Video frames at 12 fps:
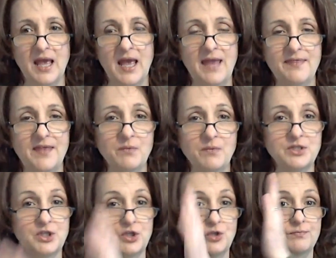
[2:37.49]
And then we
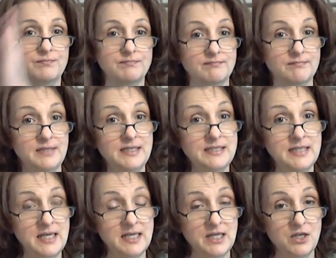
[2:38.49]
do
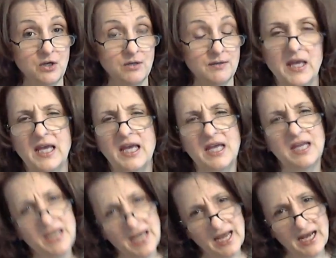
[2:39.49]
Ezekiel.
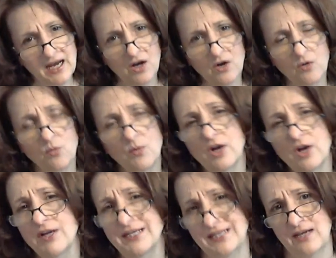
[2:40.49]
Now we are
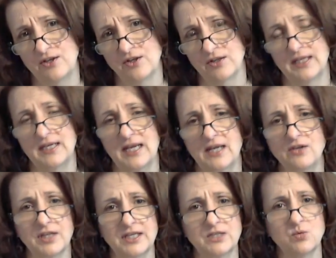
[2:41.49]
at Daniel, and
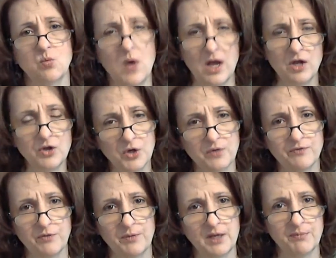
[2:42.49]
Daniel is well known
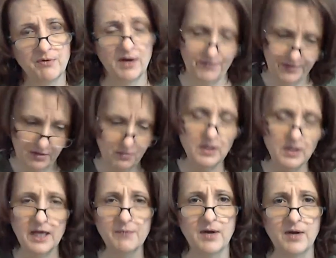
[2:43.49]
for being a prophet. There were a
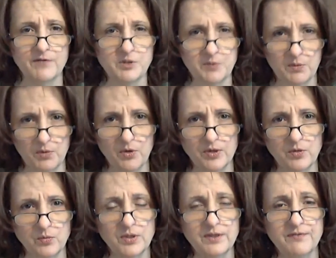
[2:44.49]
lot of prophets, but we're going to
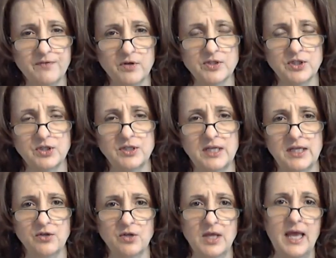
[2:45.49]
really focus on
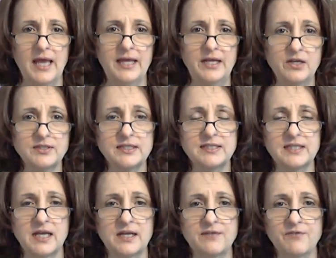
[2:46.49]
Daniel. And here's the
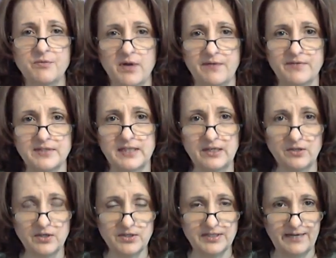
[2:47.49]
sign for prophecy. Here
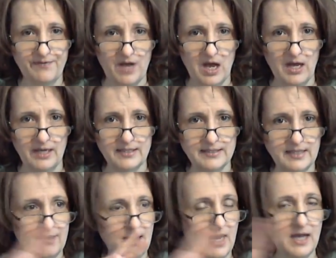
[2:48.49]
are a set of eyes,
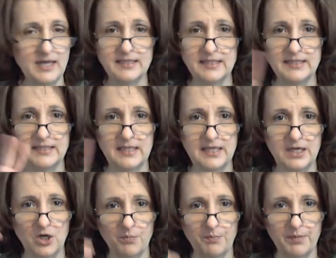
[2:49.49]
and eyes can see
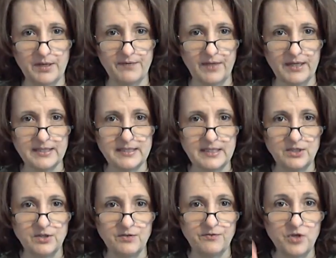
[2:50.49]
here, but if they can see
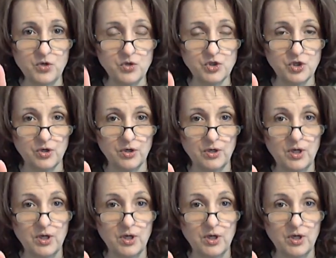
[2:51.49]
into the future,